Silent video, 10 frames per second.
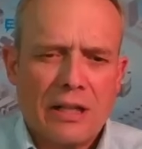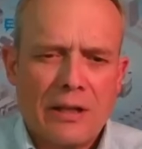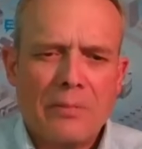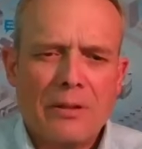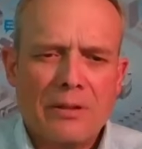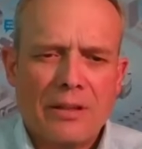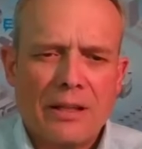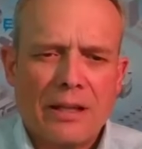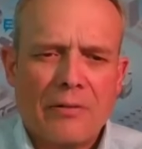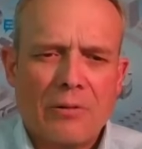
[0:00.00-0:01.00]
as a hub.
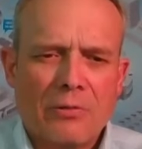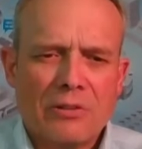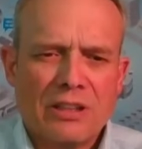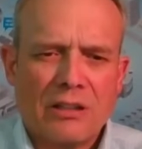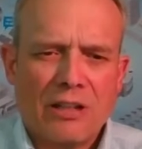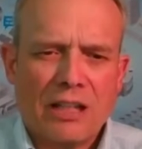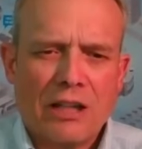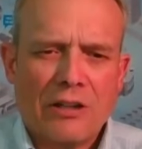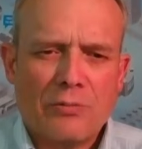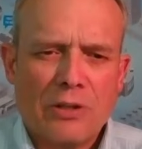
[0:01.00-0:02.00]
What we're seeing
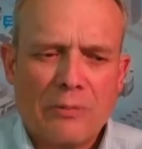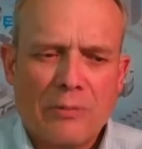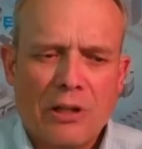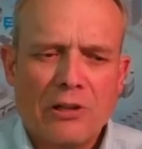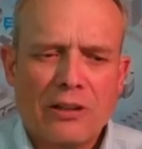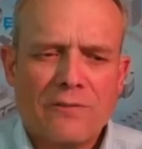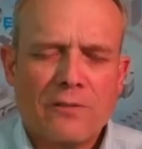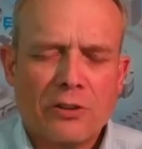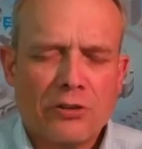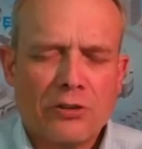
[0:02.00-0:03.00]
right now is primarily
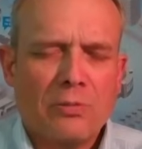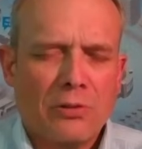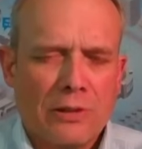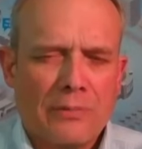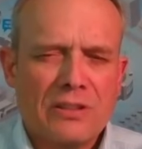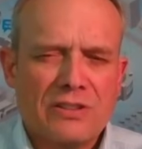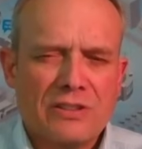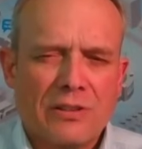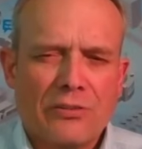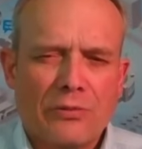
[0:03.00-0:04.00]
for new deployments,
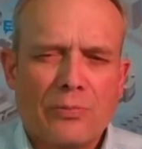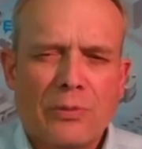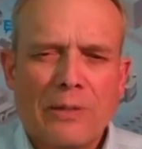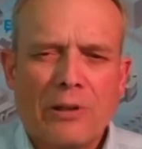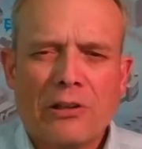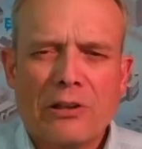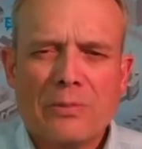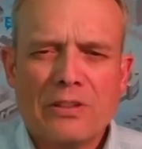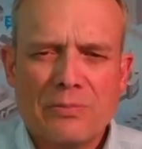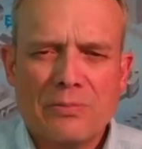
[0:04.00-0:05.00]
so those will
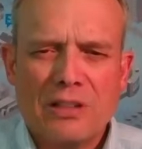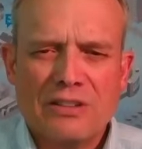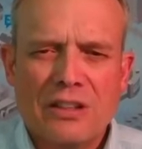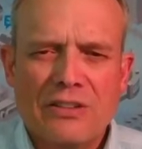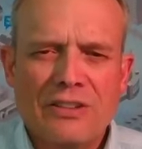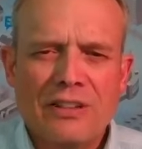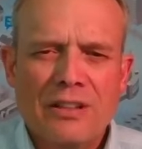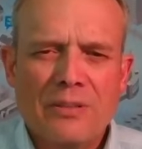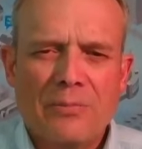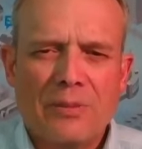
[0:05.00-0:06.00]
primarily be small cells,
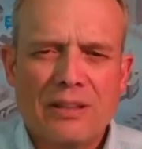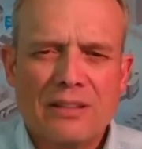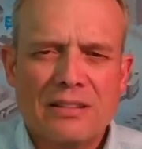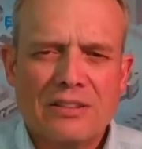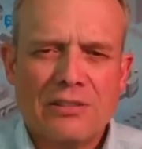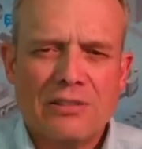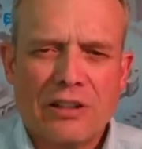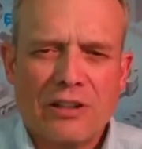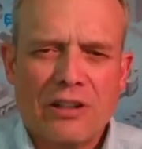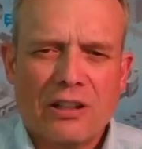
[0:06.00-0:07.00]
but
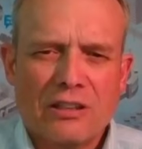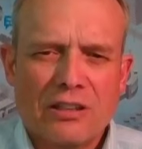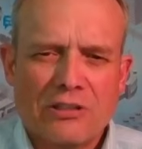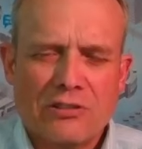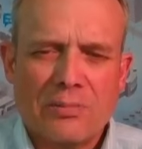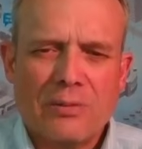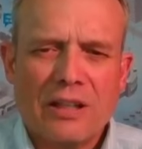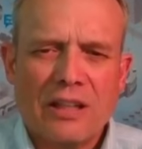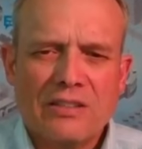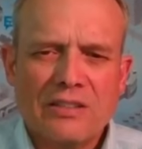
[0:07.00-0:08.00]
certainly the architecture
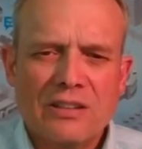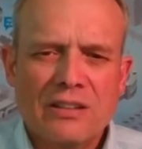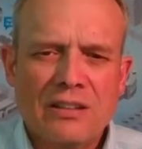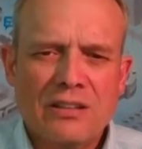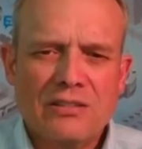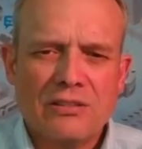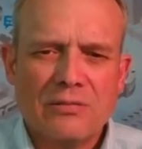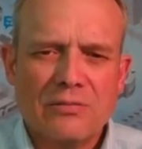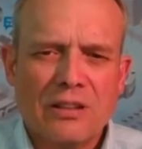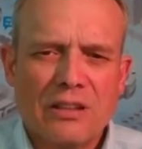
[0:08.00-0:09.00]
applies
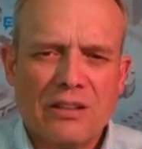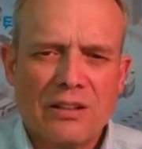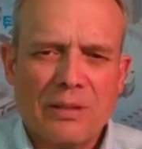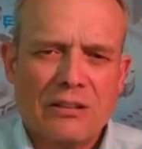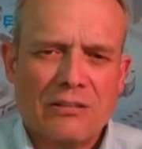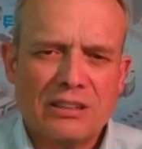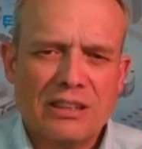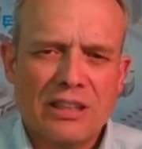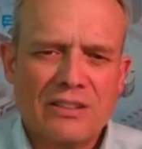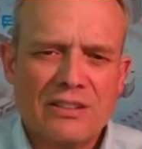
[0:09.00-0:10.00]
to the macro
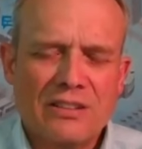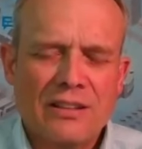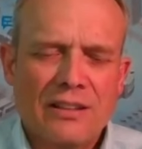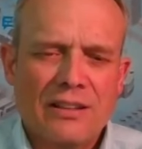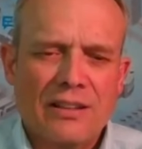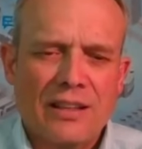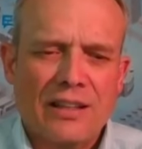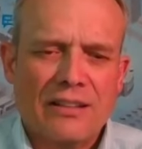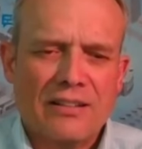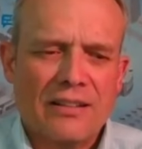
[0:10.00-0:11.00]
sites.
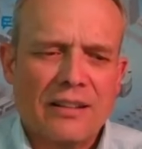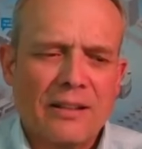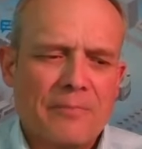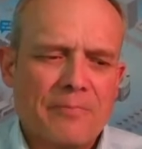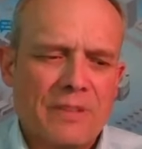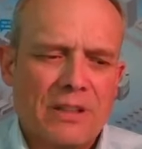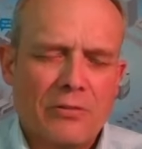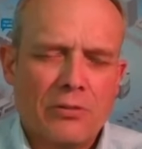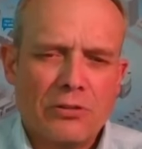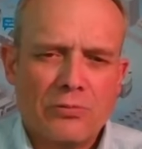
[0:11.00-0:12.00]
And
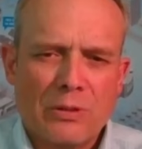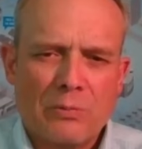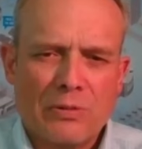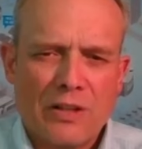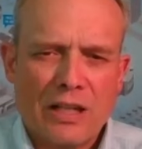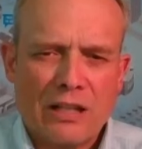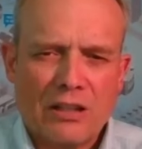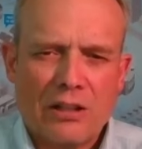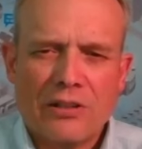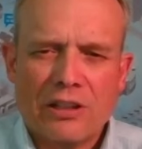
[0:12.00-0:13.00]
of course, we
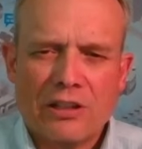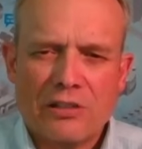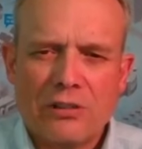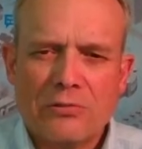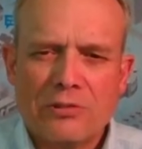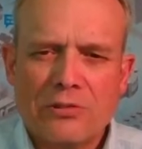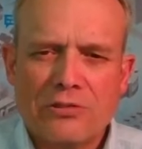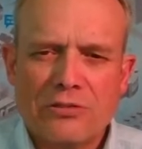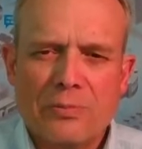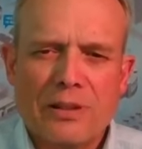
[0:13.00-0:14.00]
provide not only the
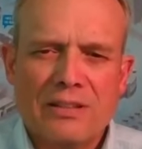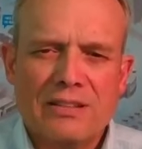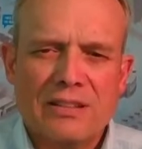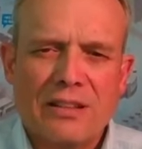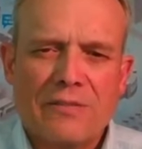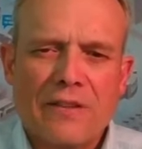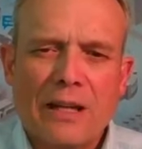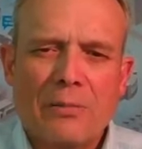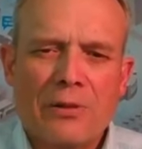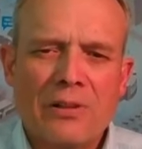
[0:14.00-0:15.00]
enclosures, but the
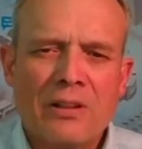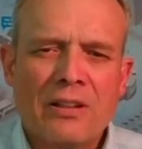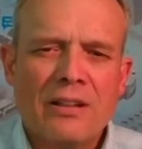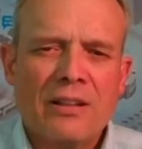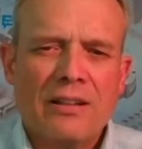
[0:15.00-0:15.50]
fiber